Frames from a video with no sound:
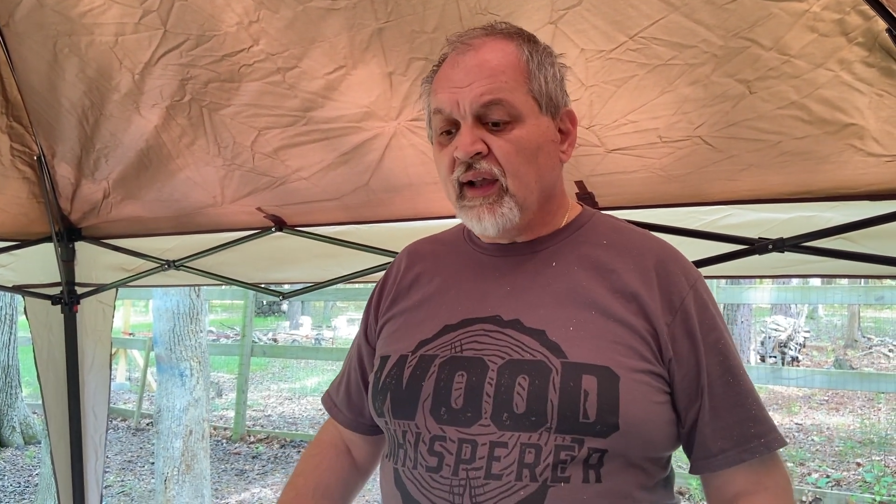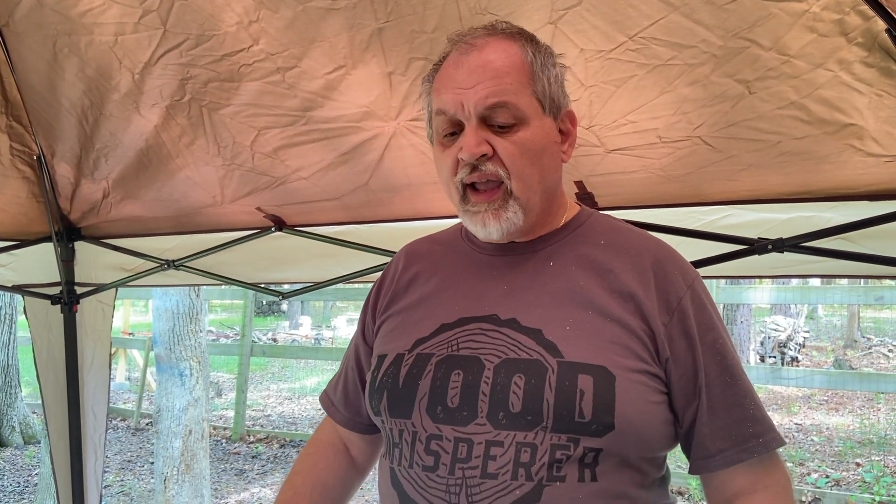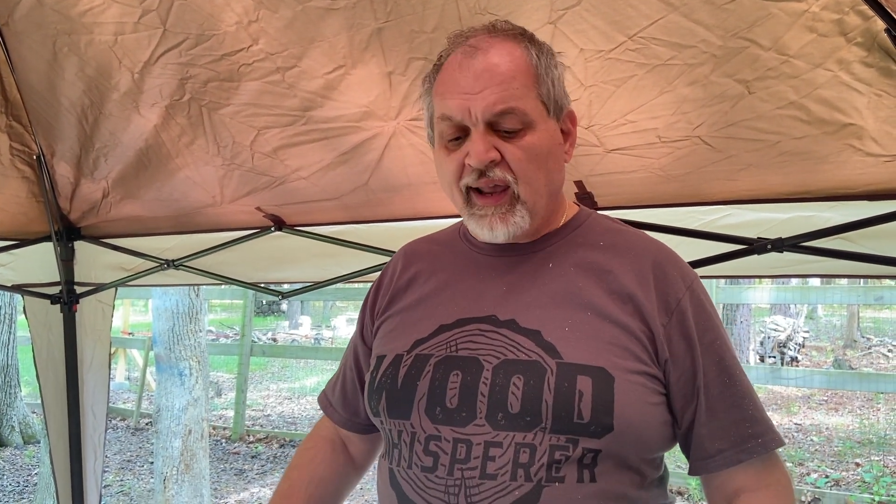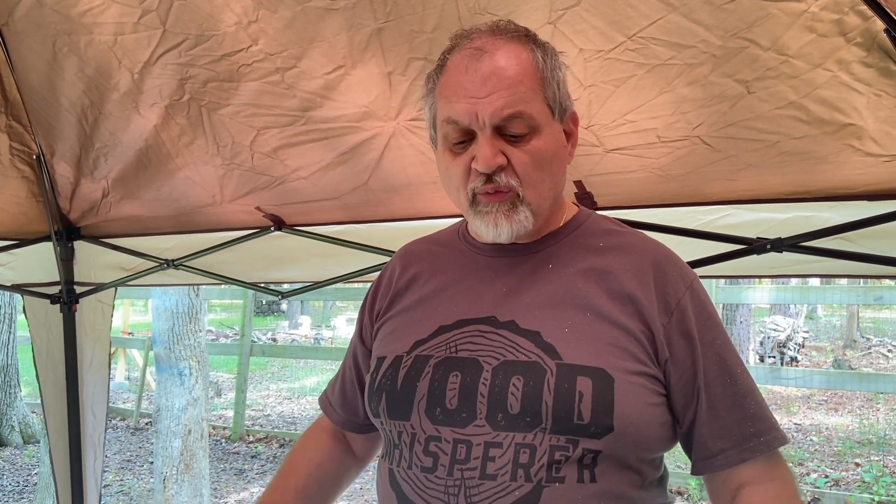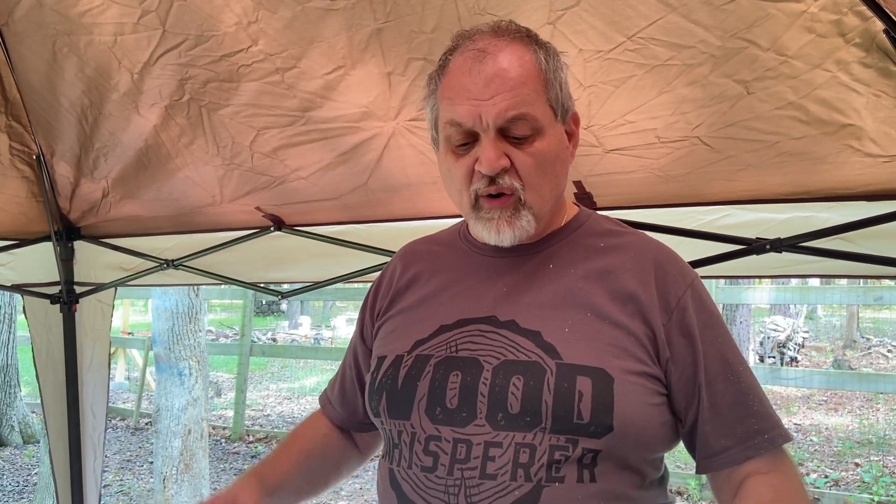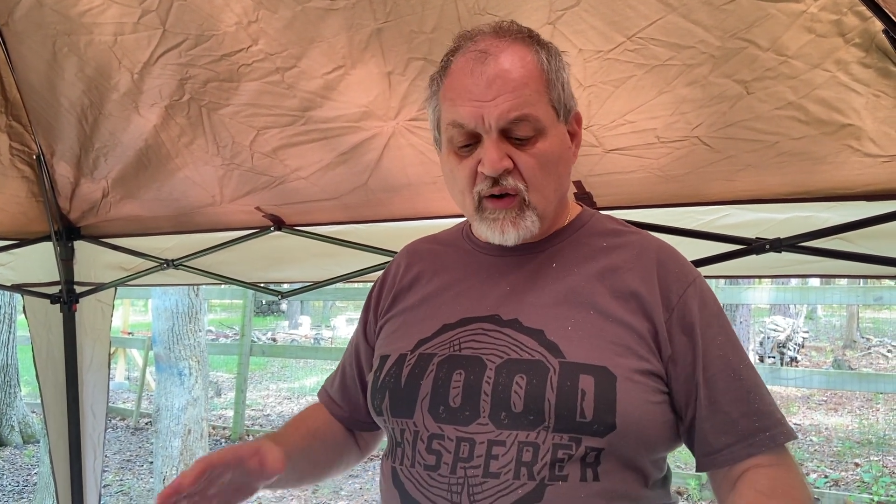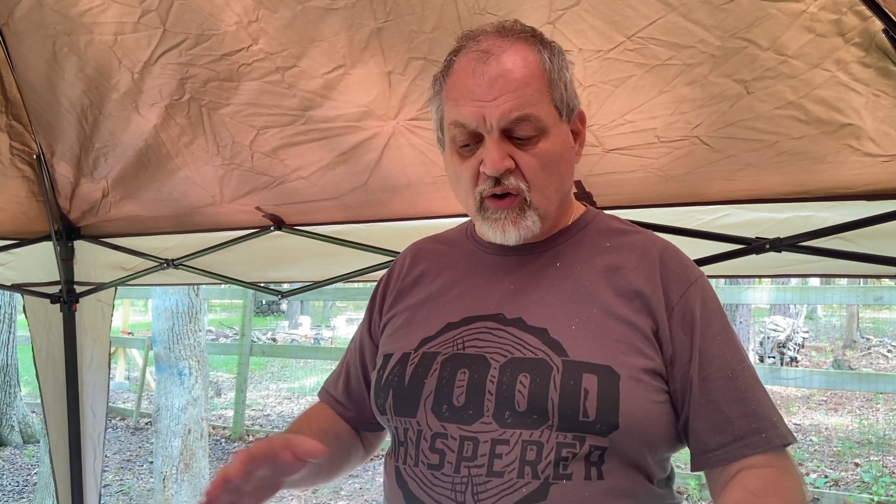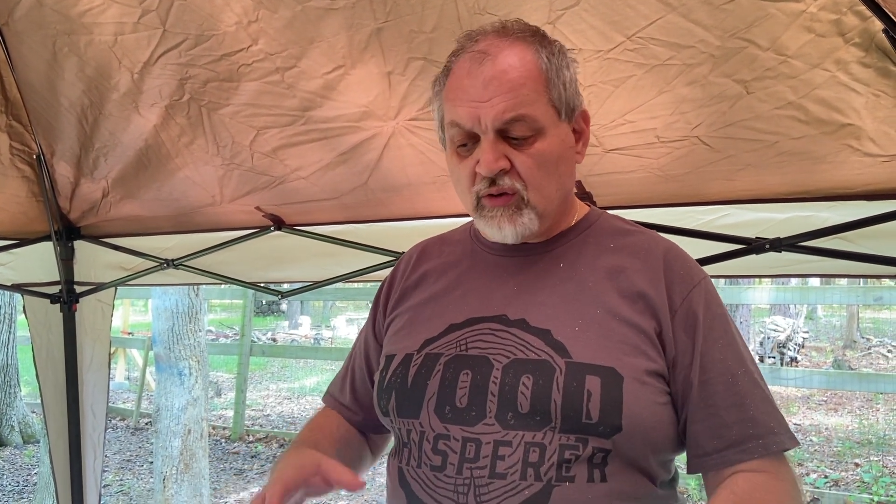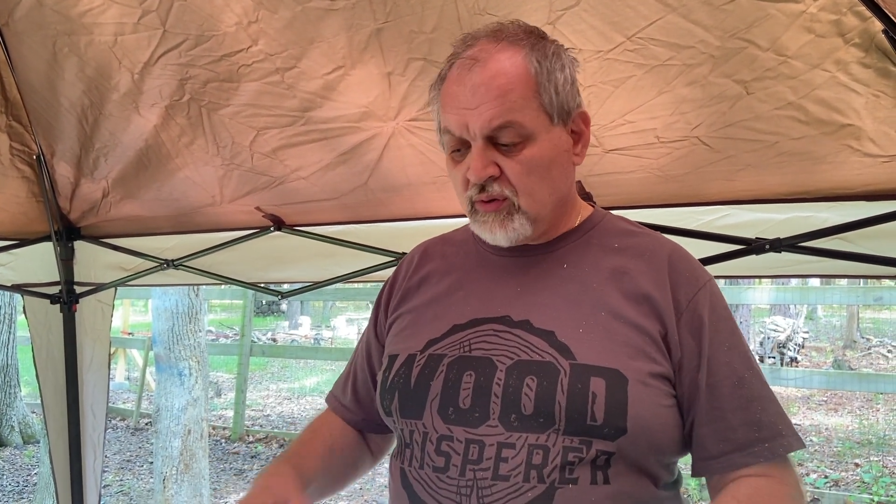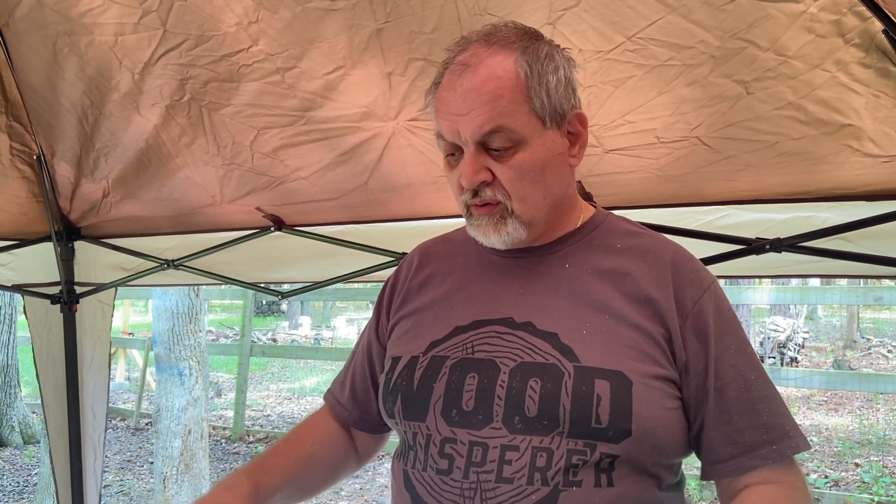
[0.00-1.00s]
And we're
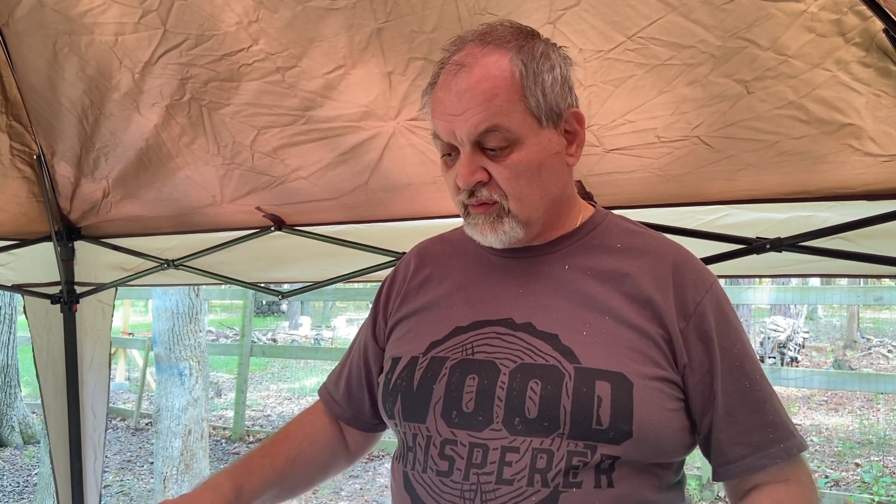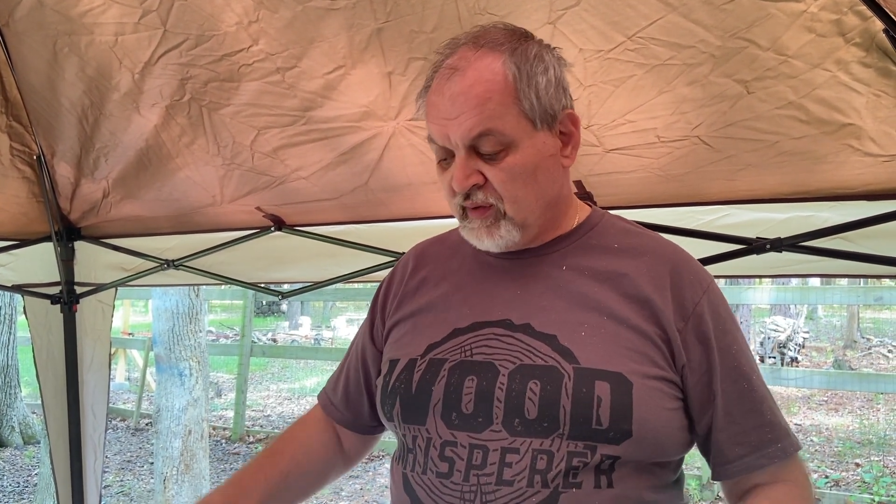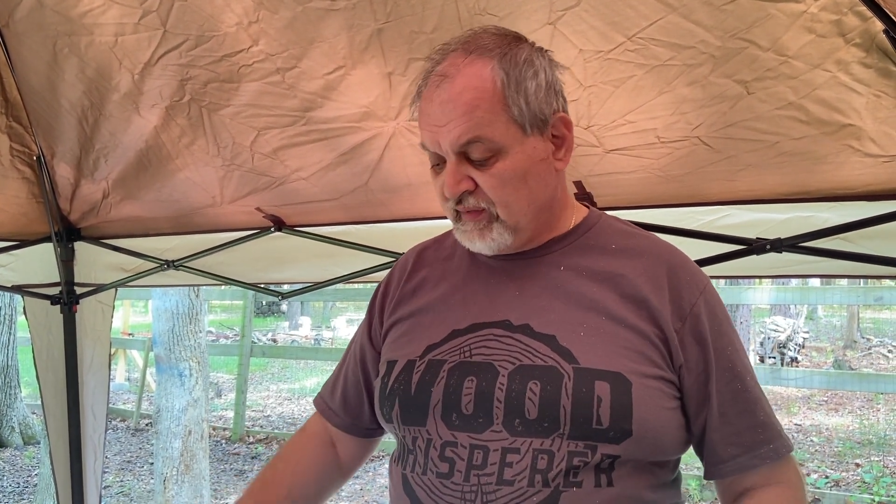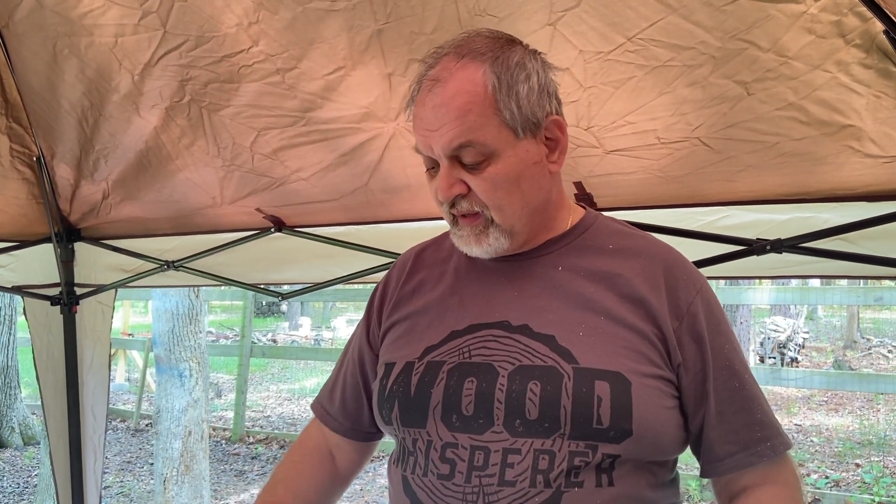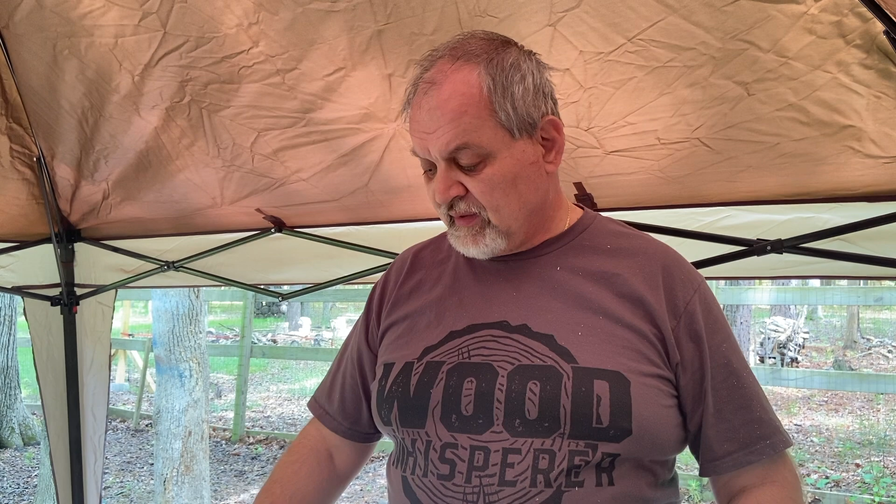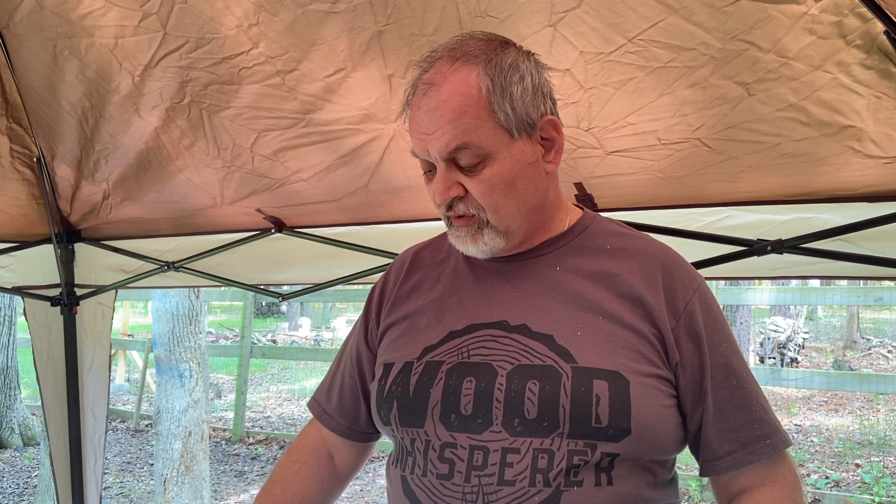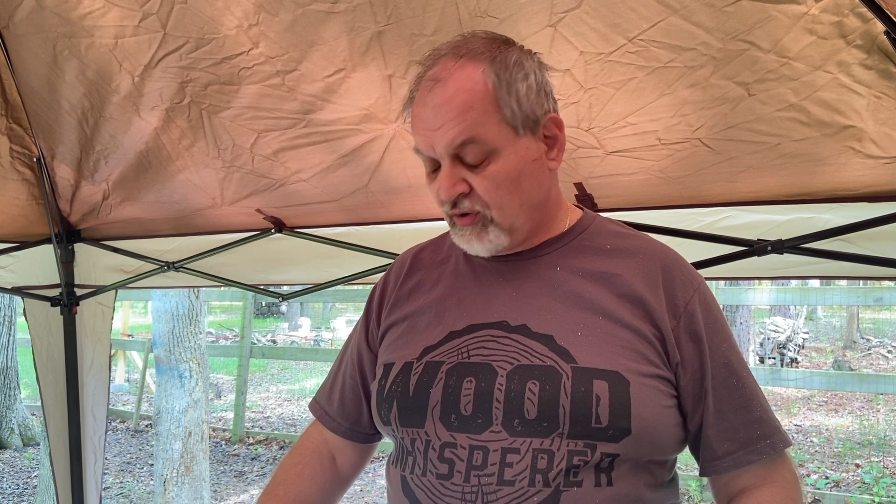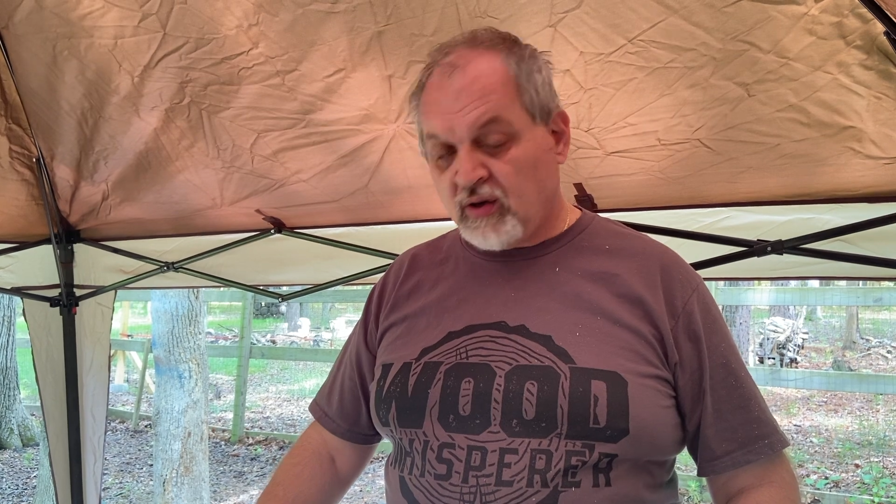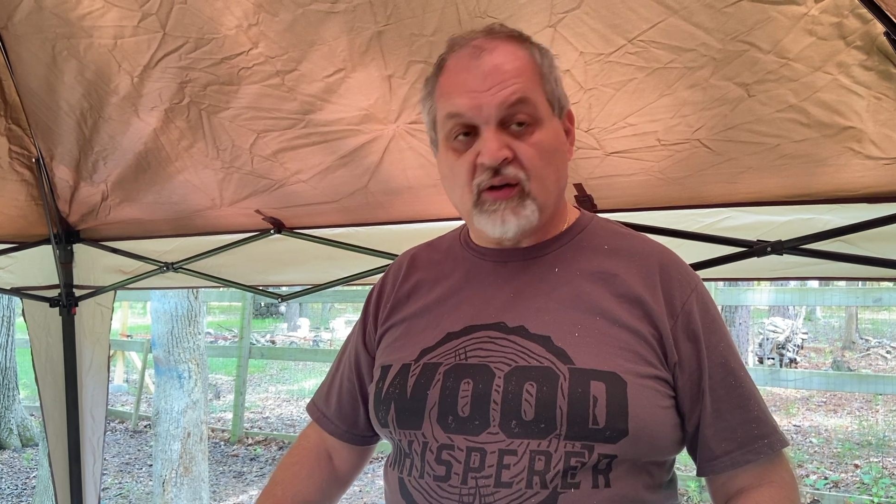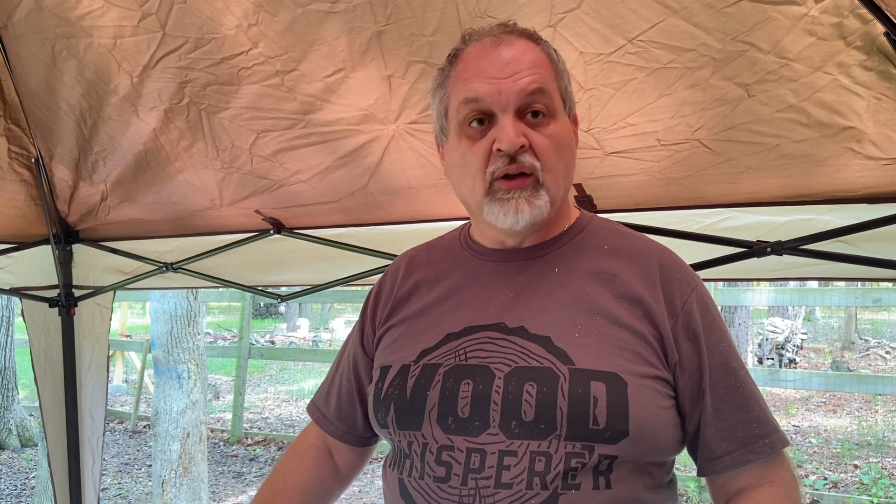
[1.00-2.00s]
going to reset the
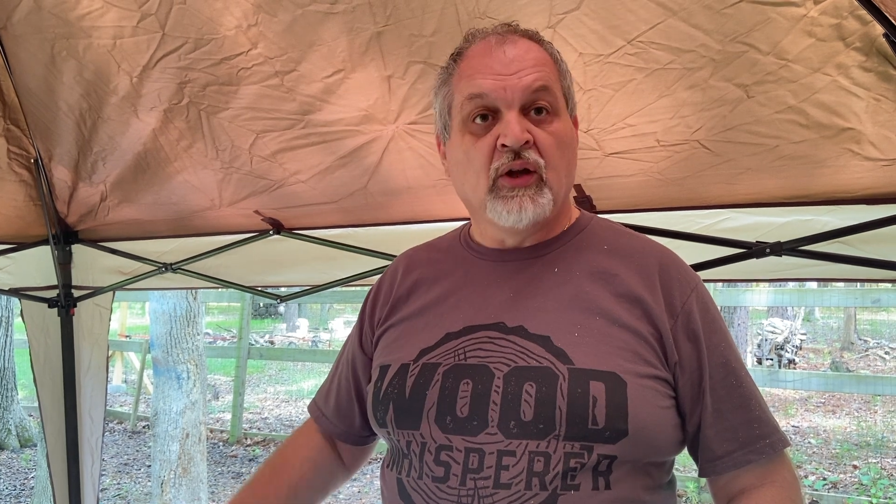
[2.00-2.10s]
saw